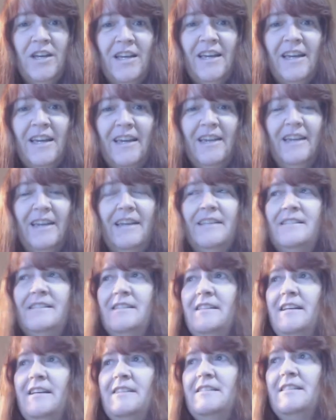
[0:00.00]
it, it's a
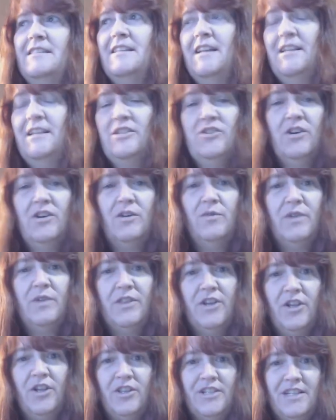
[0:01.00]
lesson that I struggle with
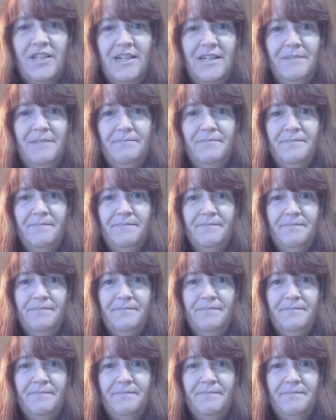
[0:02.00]
all the time,